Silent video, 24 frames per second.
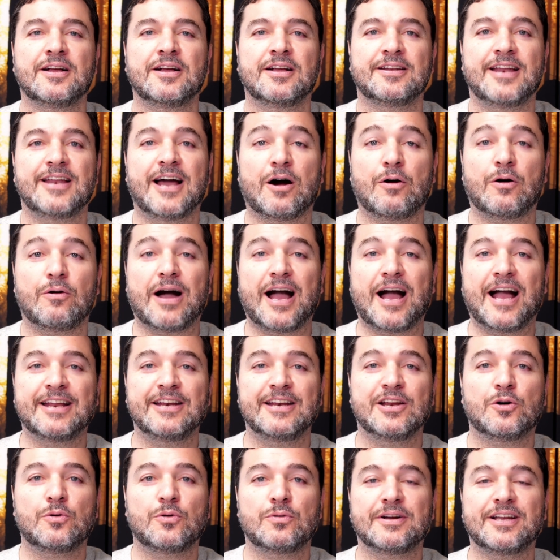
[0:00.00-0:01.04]
Now, I
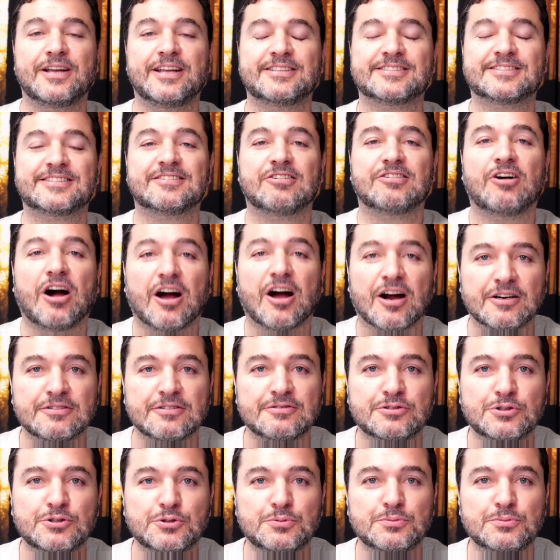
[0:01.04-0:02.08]
know it's hard
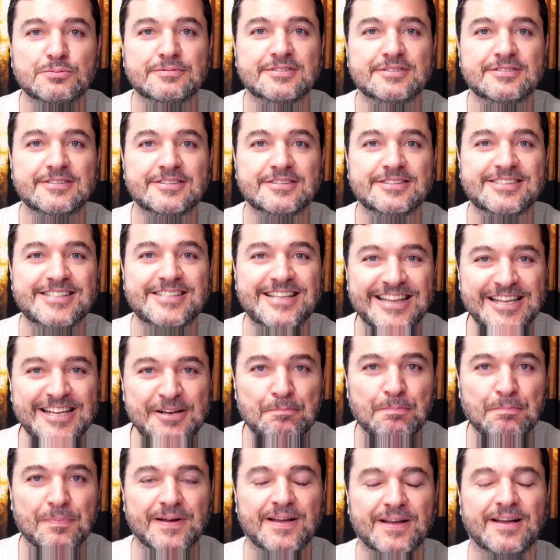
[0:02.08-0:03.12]
to
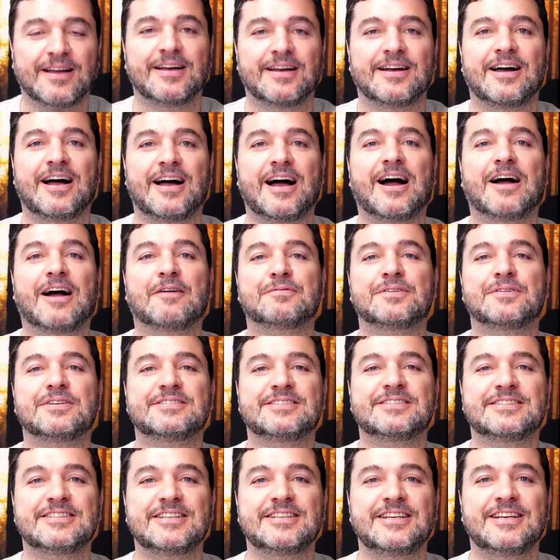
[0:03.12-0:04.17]
sleep after
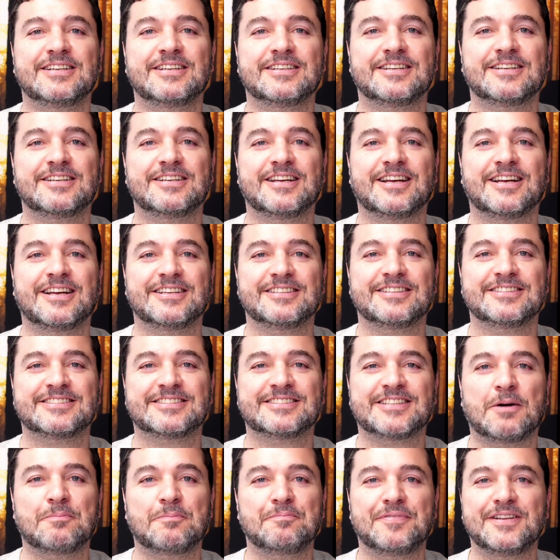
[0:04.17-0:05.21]
seeing uh,
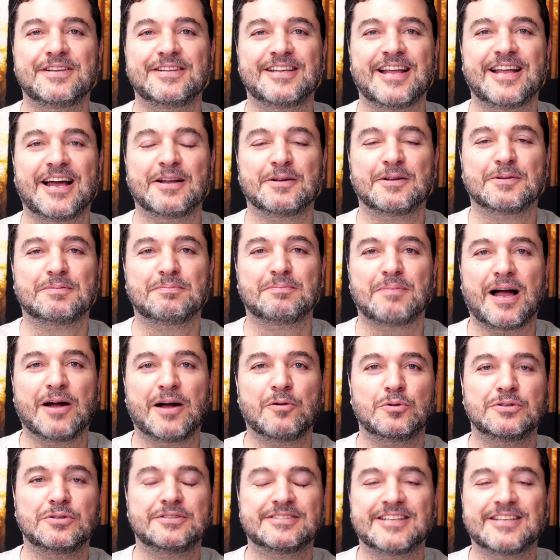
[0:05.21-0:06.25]
something that I
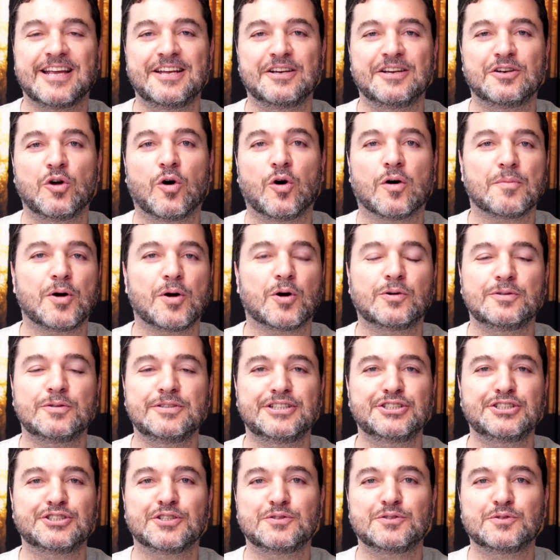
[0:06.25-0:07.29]
would say normal
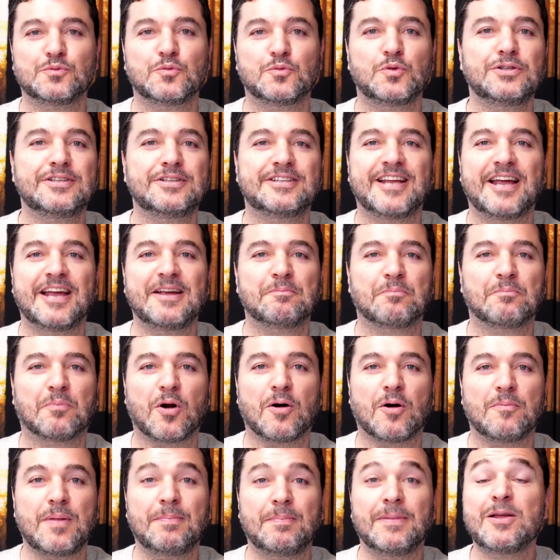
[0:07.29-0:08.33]
conditions would take
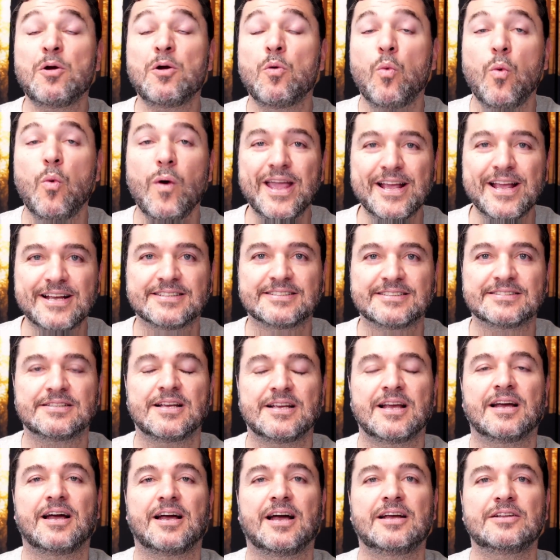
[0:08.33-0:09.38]
probably weeks
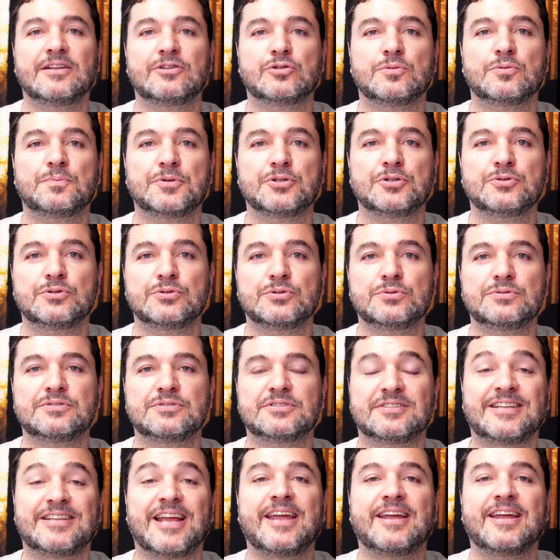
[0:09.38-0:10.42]
uh, to produce,
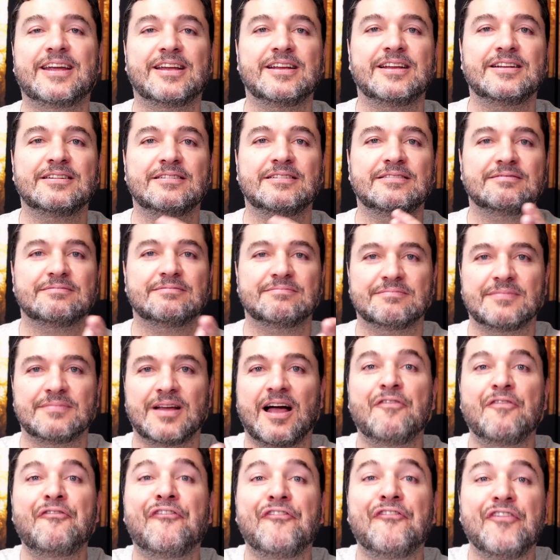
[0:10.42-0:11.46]
taking a
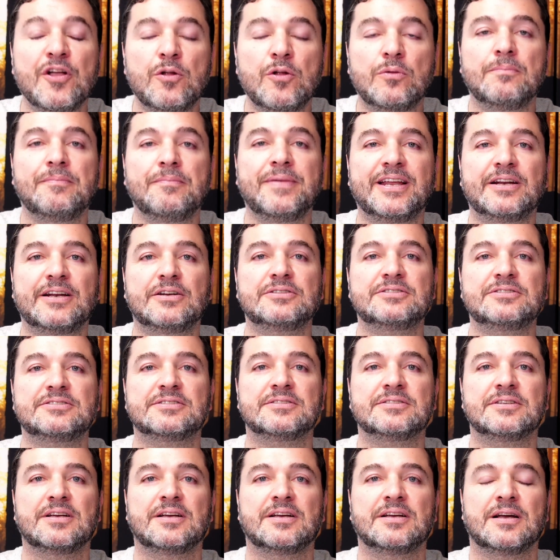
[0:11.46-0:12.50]
few minutes,
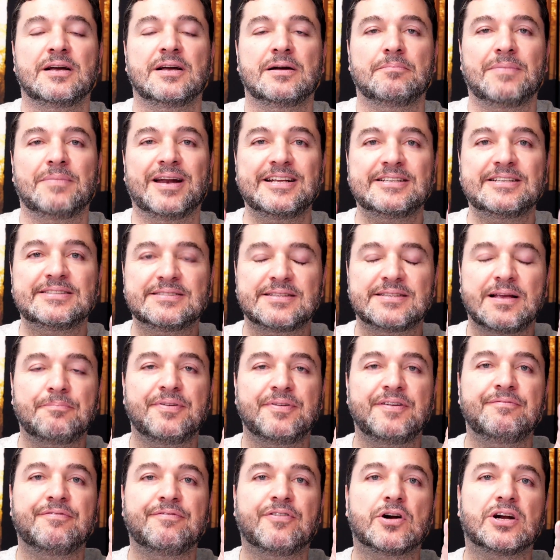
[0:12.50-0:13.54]
but it's
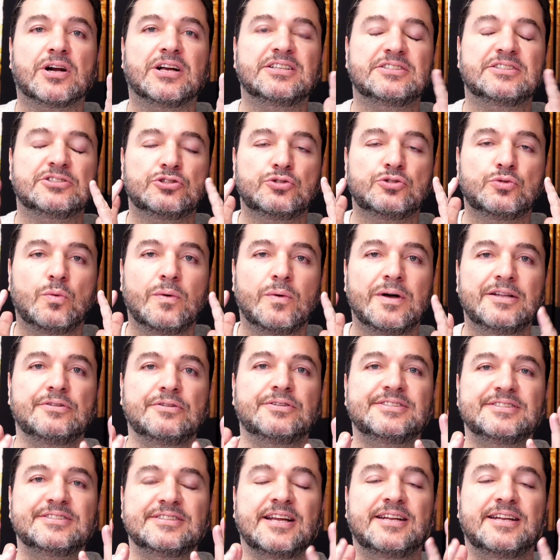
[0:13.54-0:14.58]
something for us to
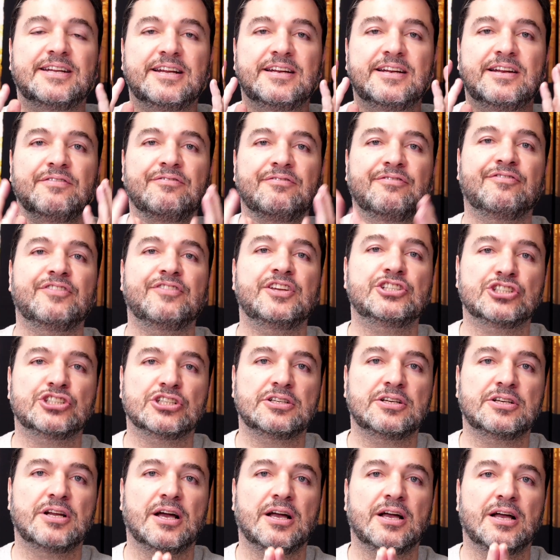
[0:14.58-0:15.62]
understand and
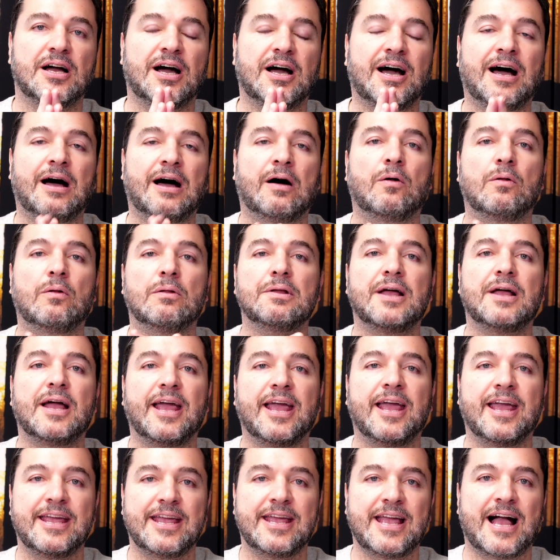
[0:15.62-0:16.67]
envision how
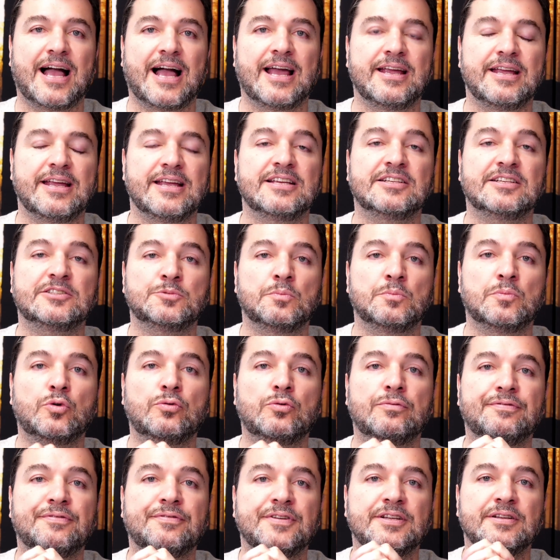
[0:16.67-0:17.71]
AI is
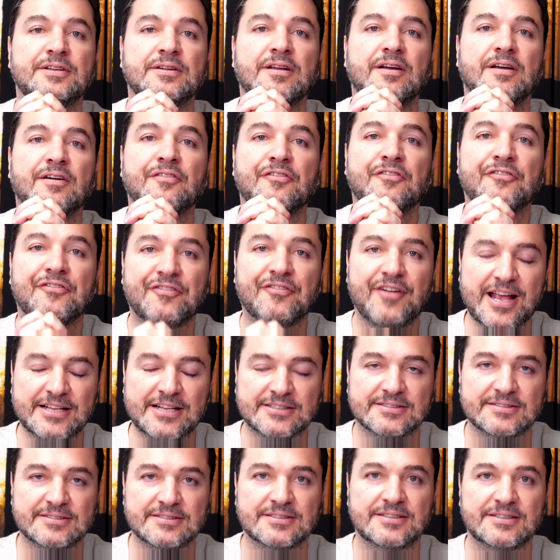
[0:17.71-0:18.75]
moving
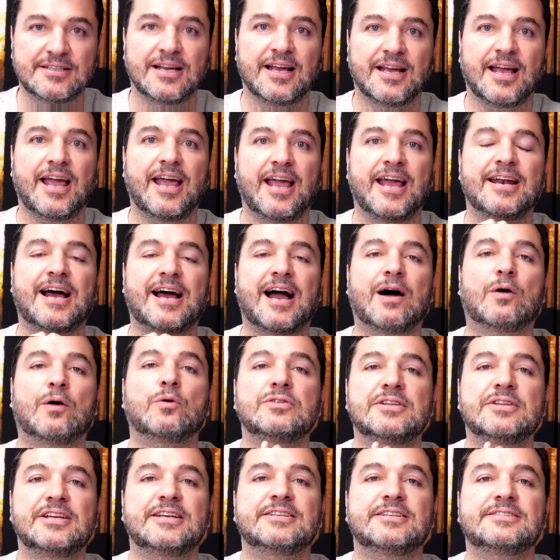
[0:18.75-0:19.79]
fast and how
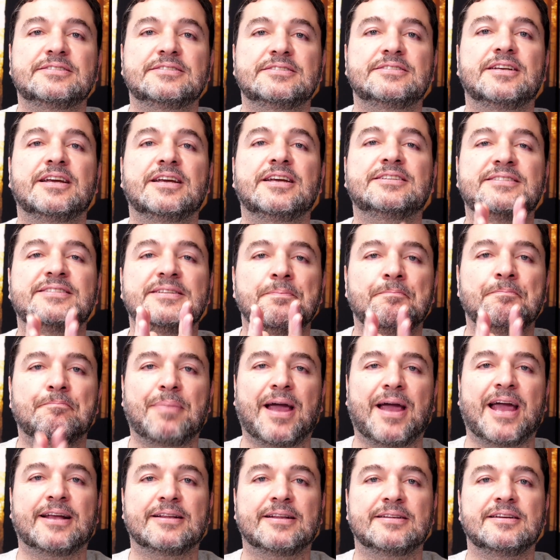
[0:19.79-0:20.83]
this is
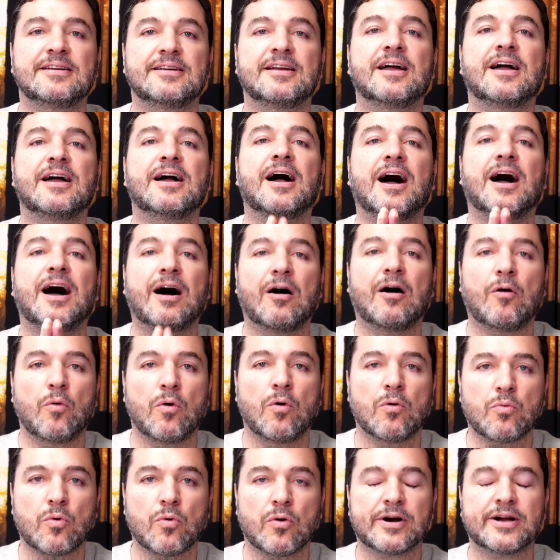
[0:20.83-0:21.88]
impacting our
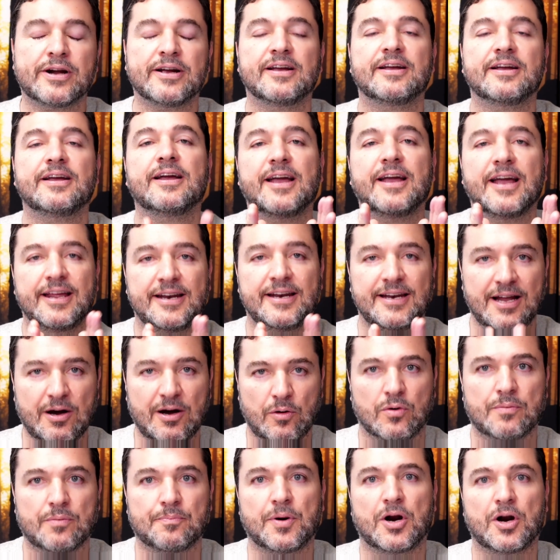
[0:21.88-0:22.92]
work and
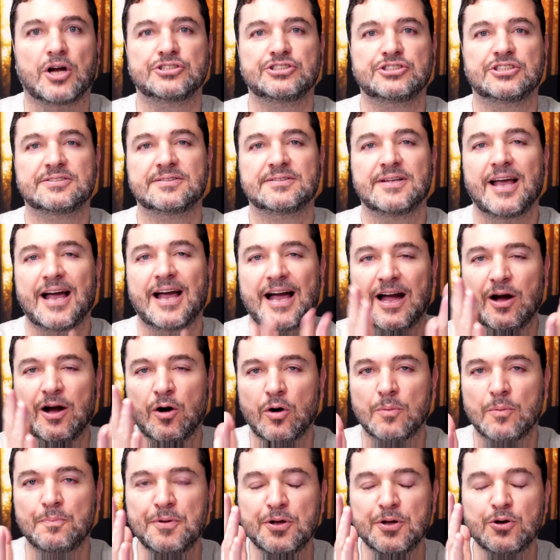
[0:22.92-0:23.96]
our project. I
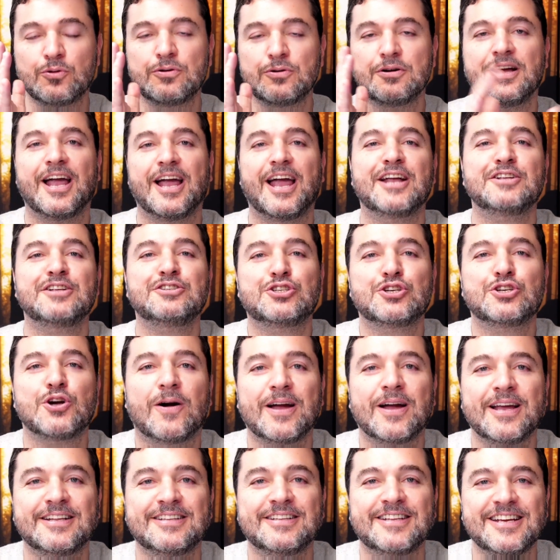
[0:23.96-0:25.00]
hope you
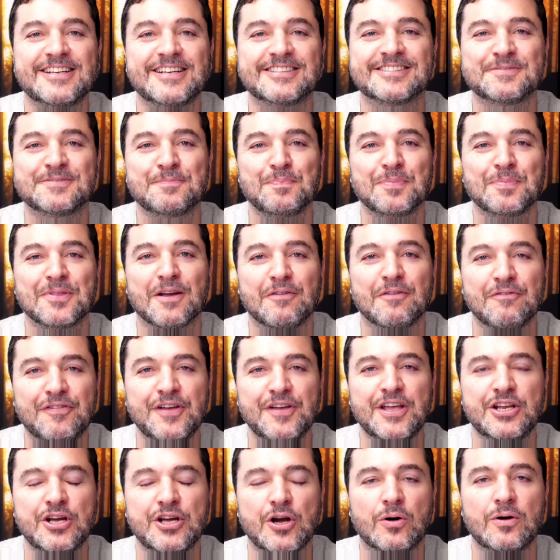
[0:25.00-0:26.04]
enjoyed this
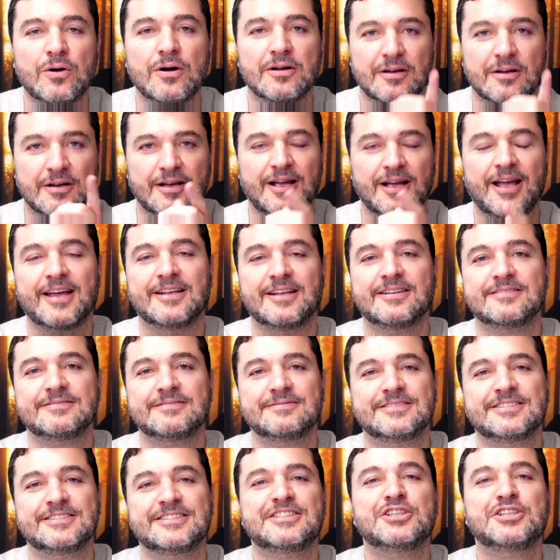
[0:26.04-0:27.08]
video and
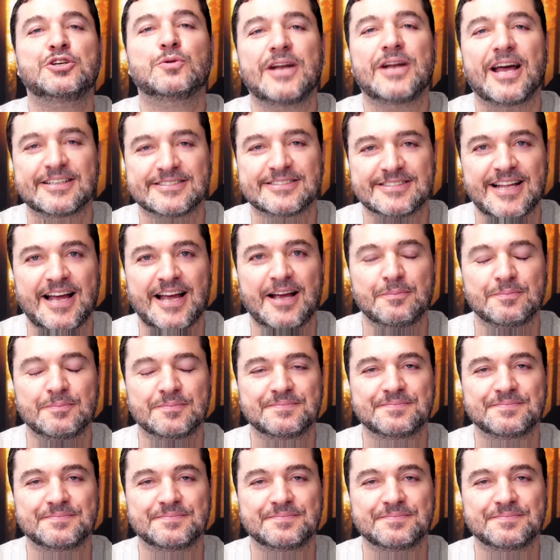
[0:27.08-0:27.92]
see you next time.